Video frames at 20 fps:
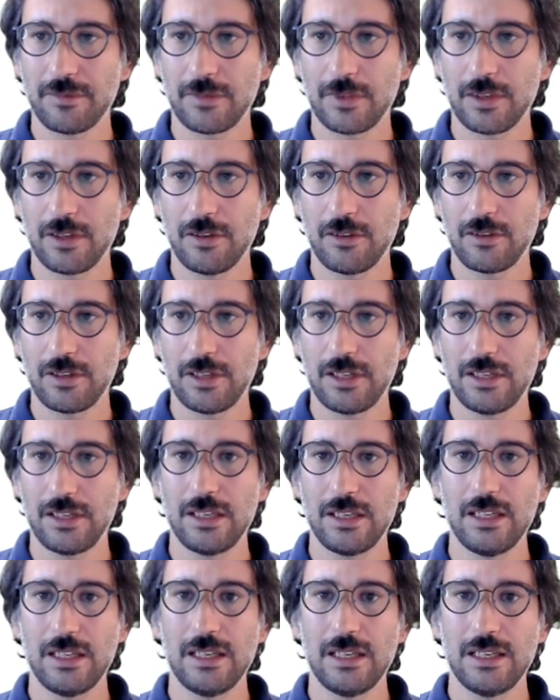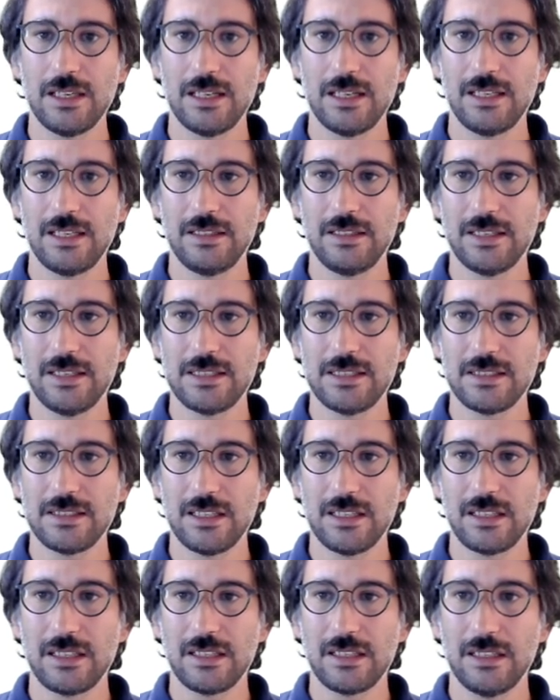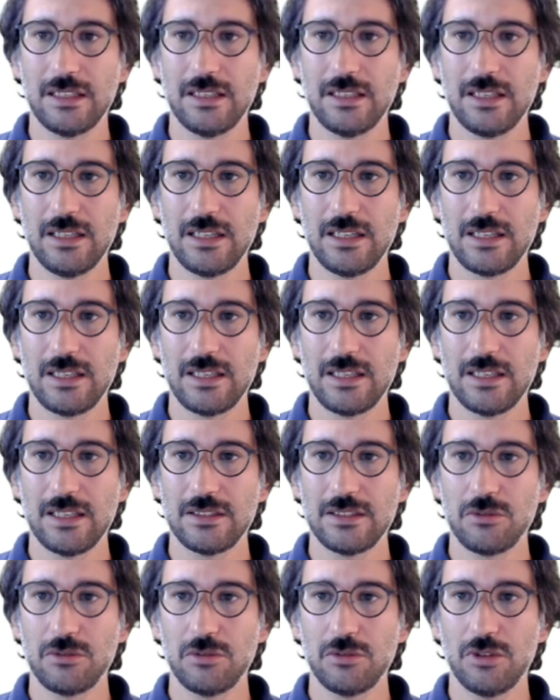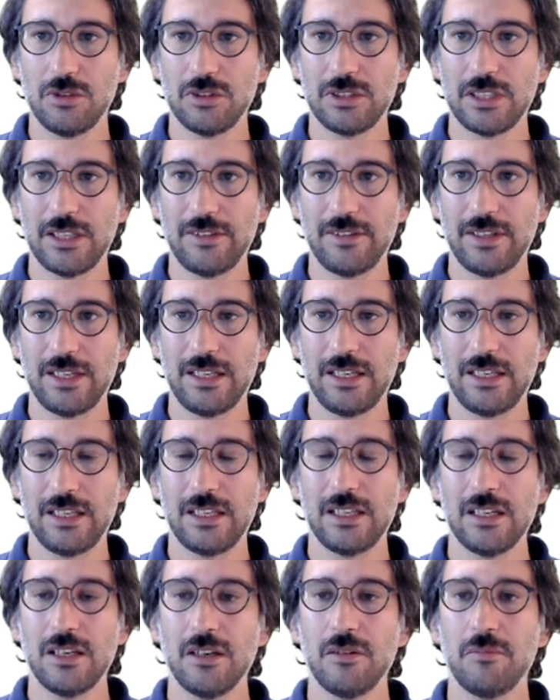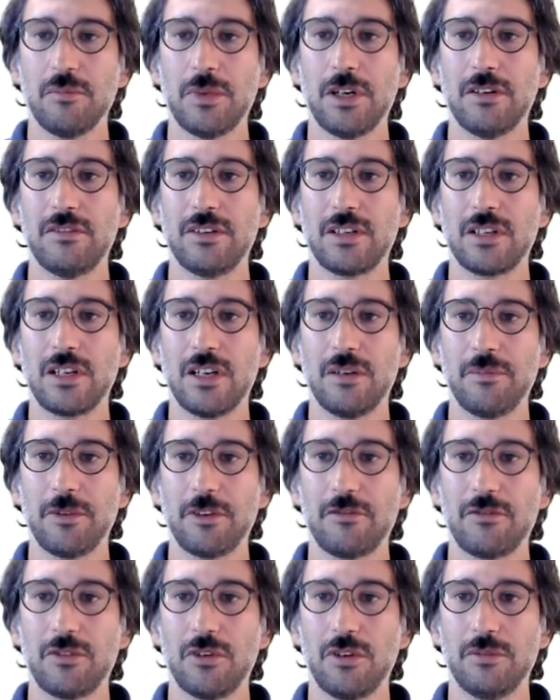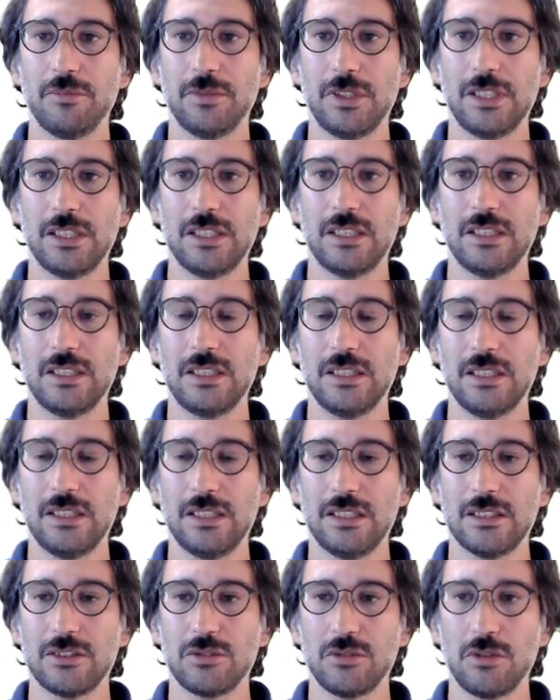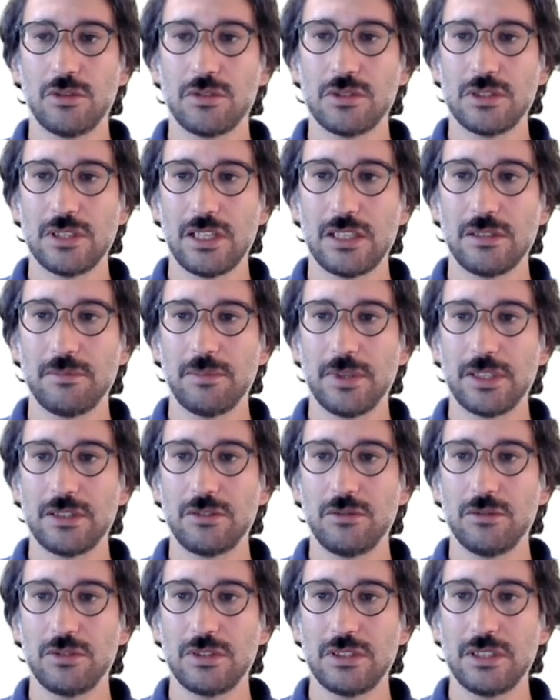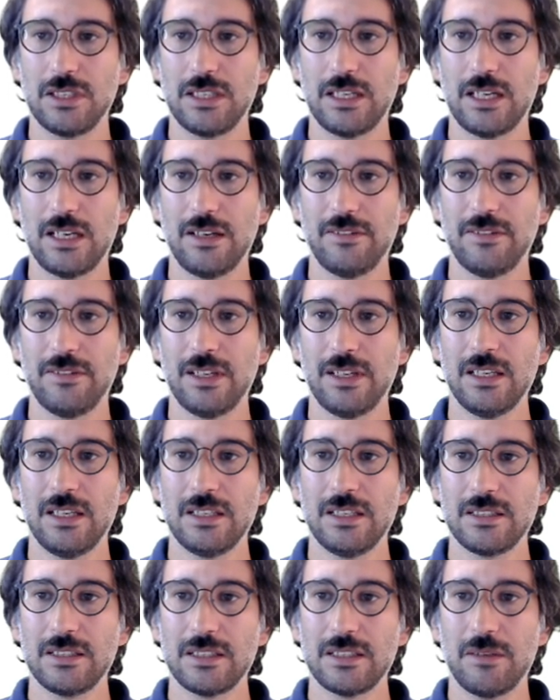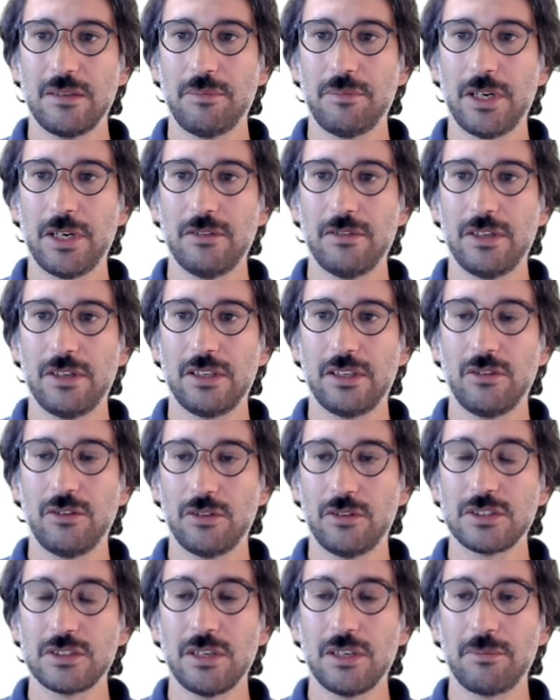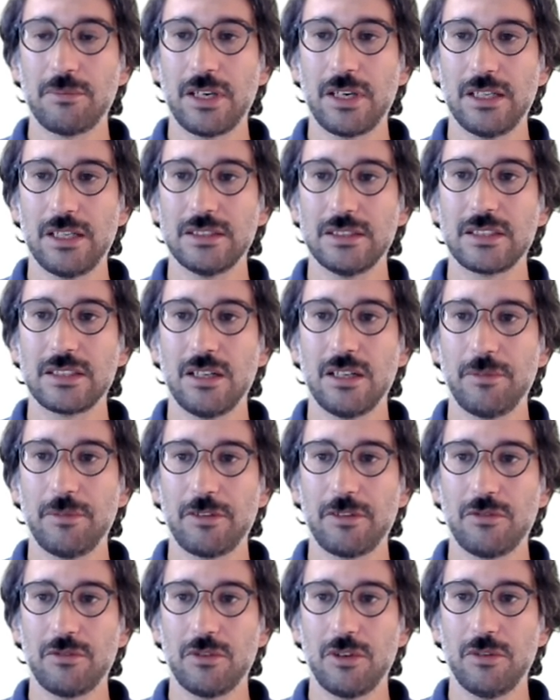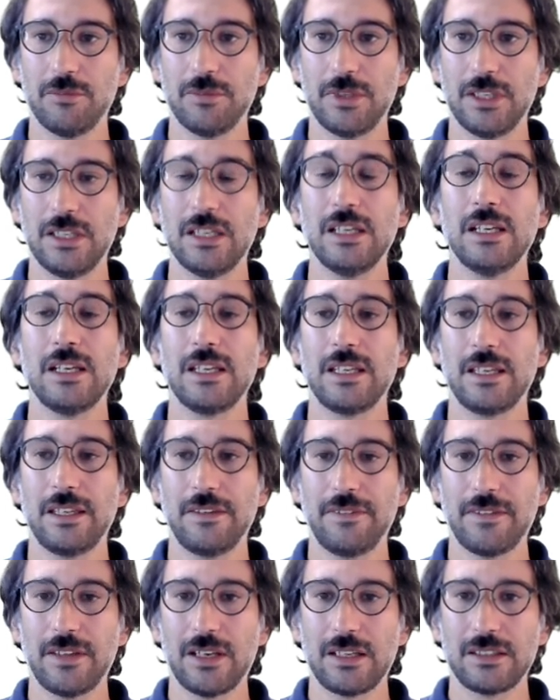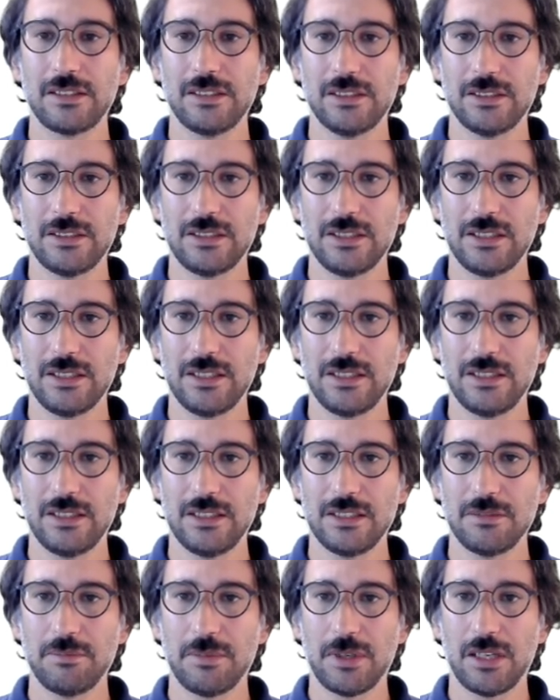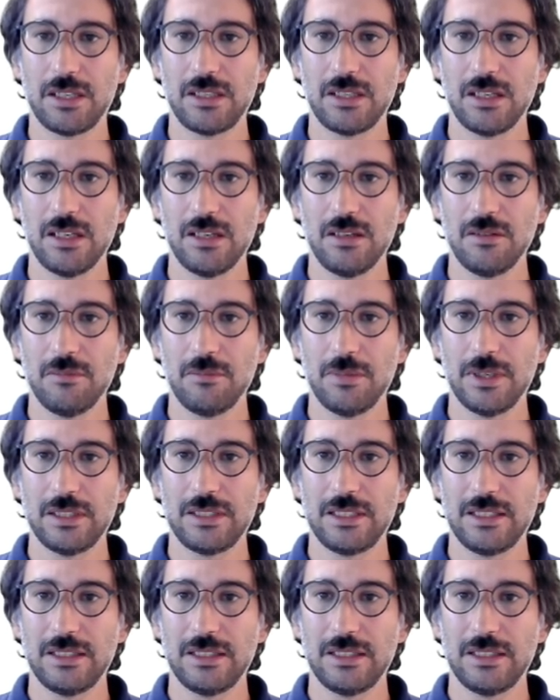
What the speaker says: okay, and in that cycle, yes, you don't have any power coming from the source side, but you still have some power or some current coming from the inductor in this part. But in